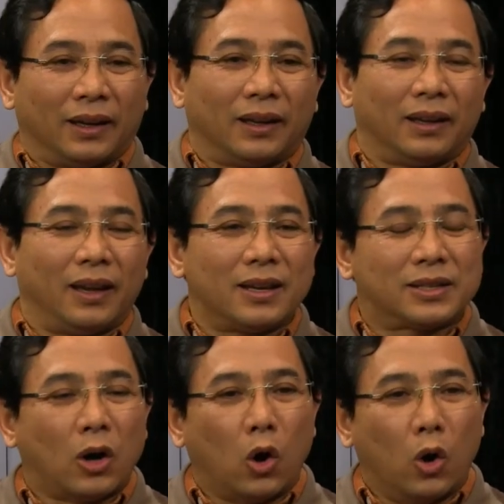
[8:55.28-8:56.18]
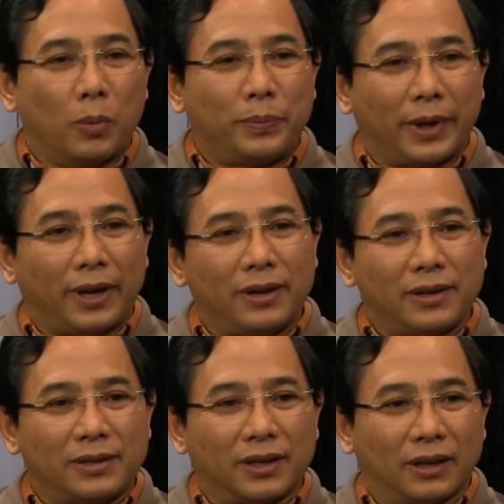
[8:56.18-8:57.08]
Yes, hope
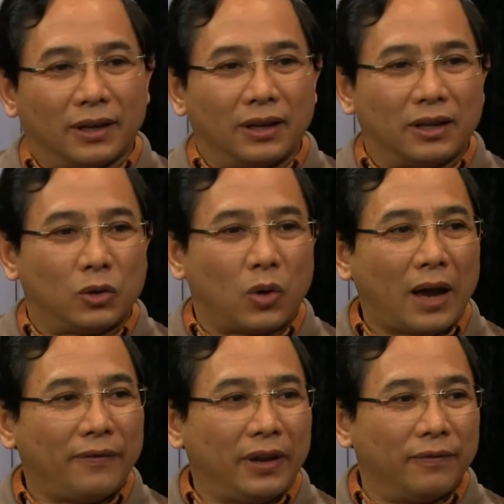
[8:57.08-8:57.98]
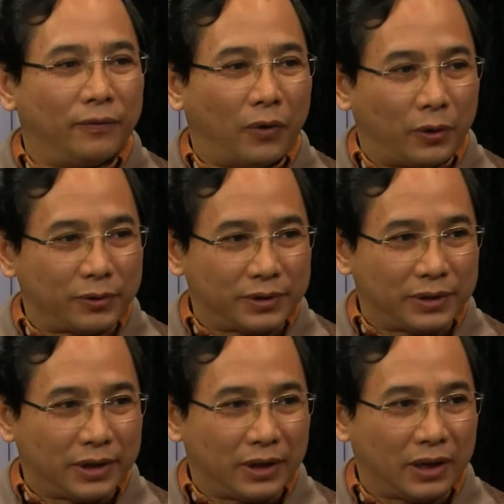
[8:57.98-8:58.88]
is a driving
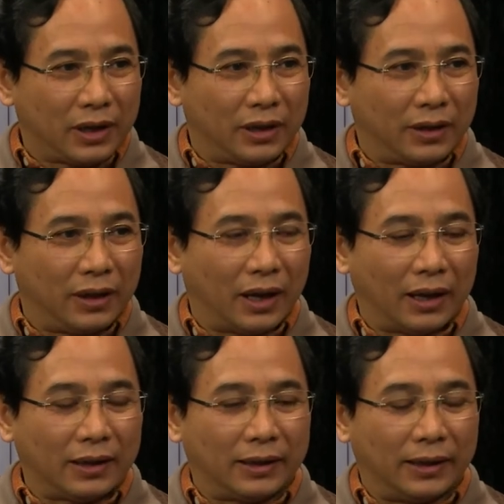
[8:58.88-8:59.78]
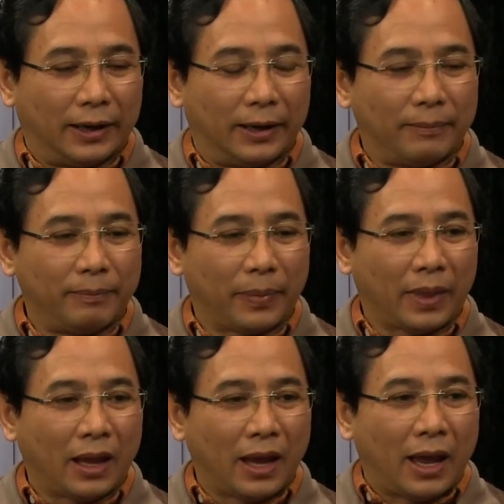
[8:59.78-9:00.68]
force that uh,
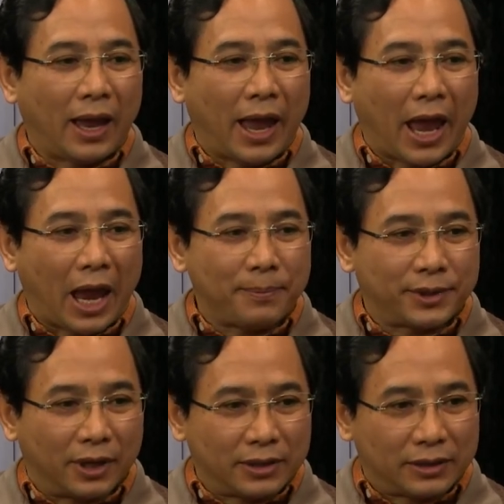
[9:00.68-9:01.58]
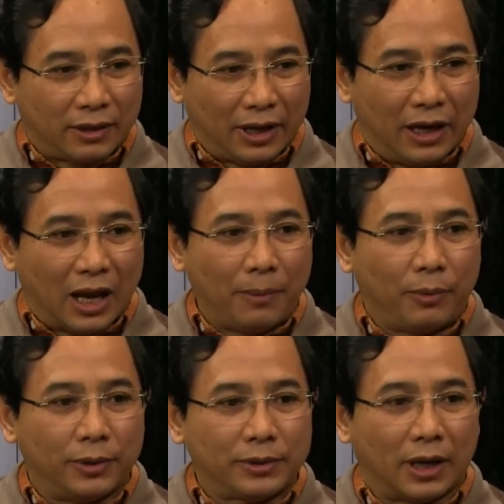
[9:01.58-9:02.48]
helps us,
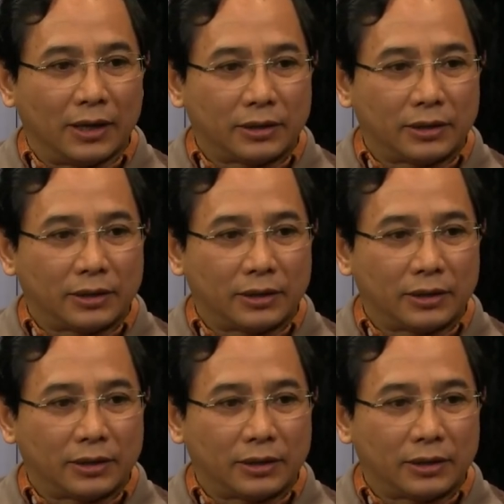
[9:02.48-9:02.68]
enables us